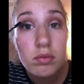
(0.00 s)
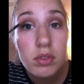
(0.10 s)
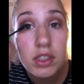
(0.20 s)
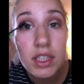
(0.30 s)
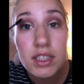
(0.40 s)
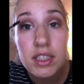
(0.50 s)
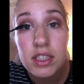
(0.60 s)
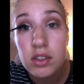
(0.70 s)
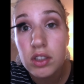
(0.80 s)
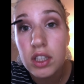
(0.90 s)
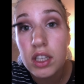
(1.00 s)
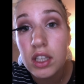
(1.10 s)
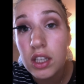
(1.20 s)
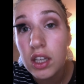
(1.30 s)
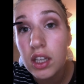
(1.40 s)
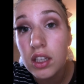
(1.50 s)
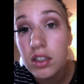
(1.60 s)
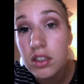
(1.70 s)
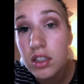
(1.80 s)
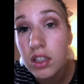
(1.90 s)
It's nice because it really can get
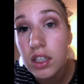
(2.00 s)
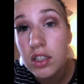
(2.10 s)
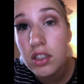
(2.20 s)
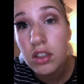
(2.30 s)
into each